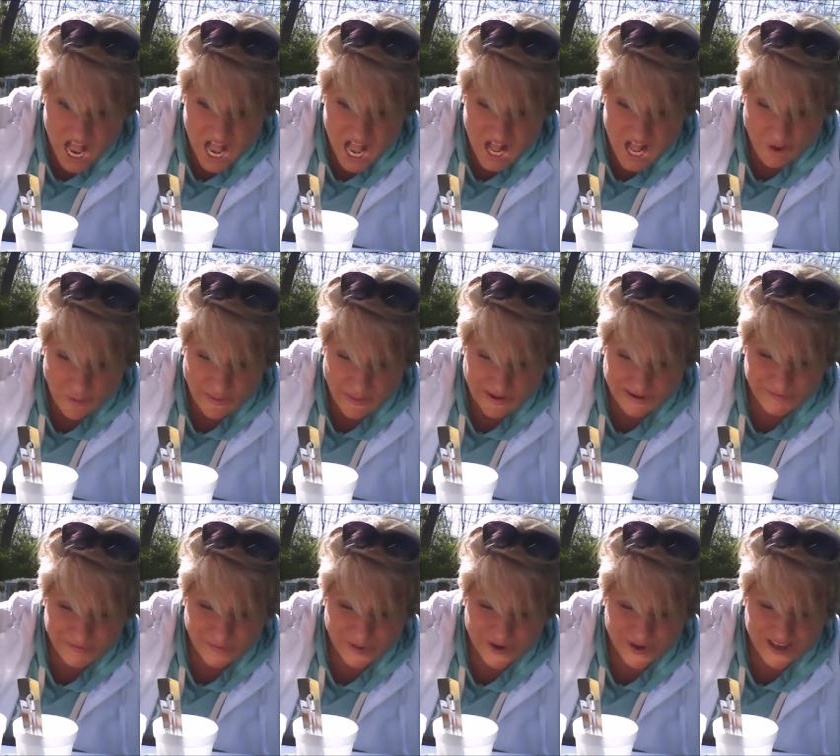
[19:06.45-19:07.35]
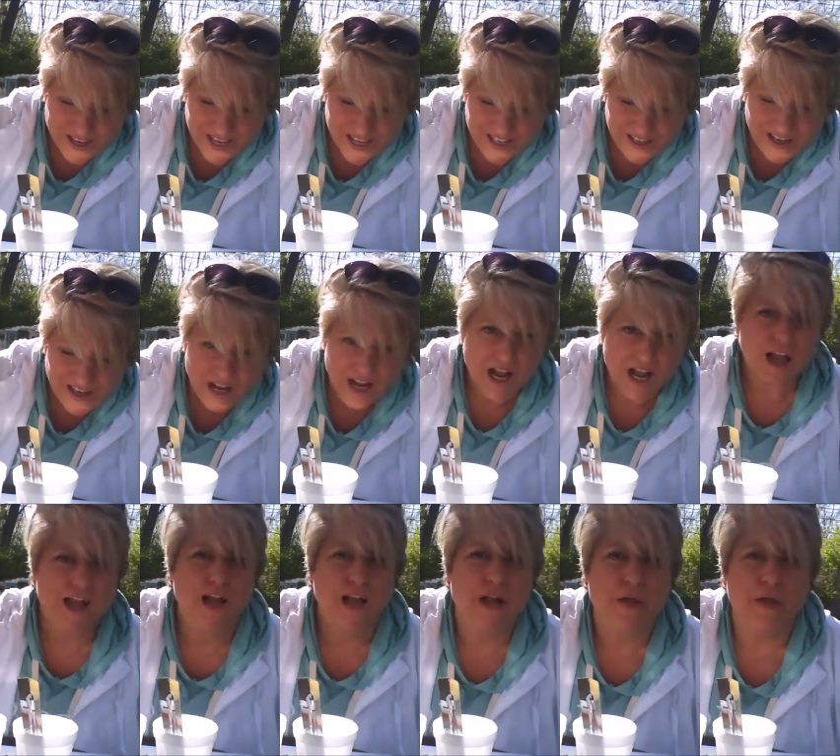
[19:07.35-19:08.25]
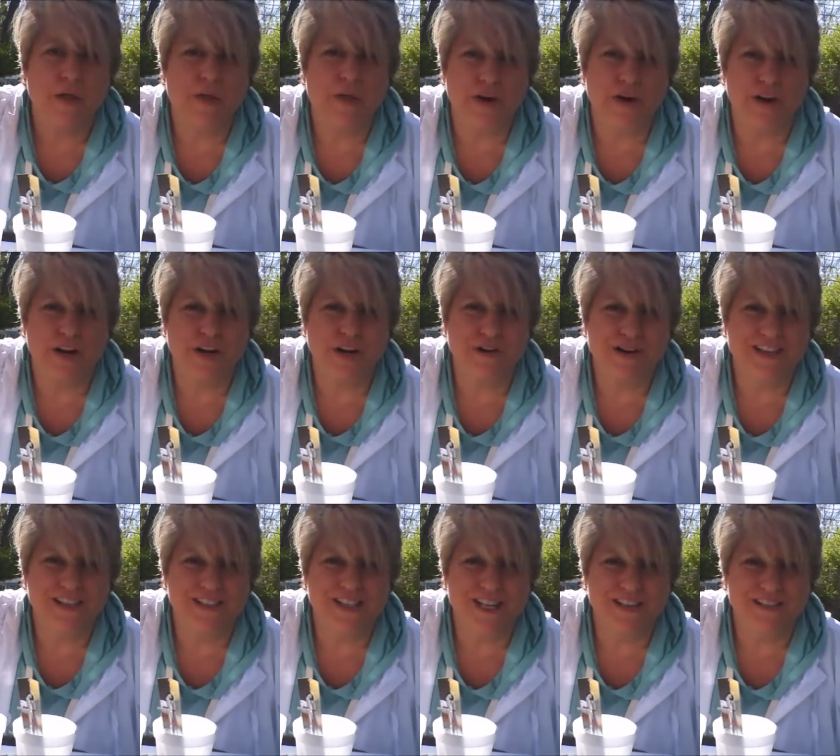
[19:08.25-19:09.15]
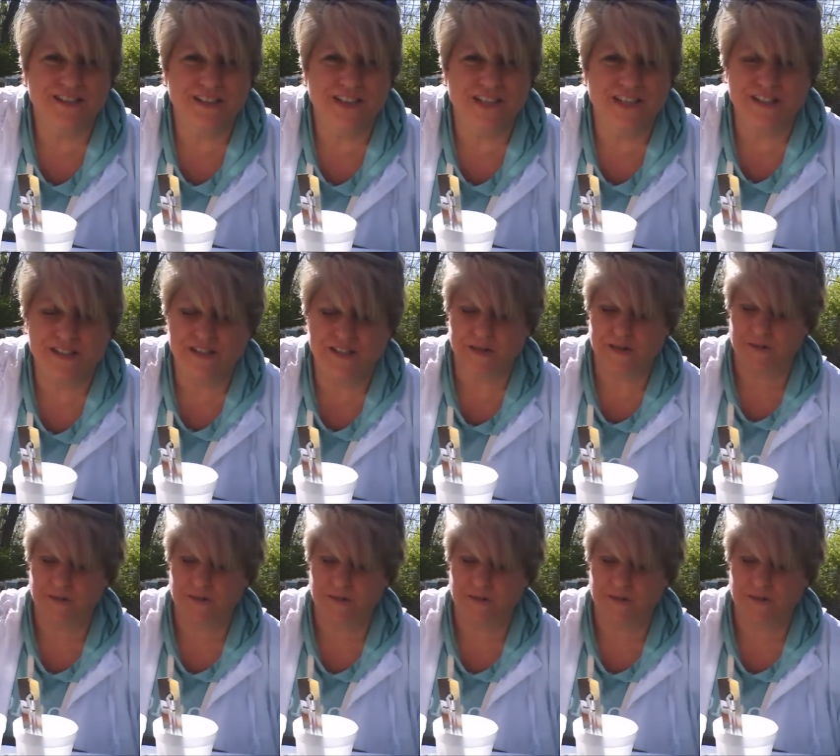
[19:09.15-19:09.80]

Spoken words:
wait for it, 30 degrees Celsius.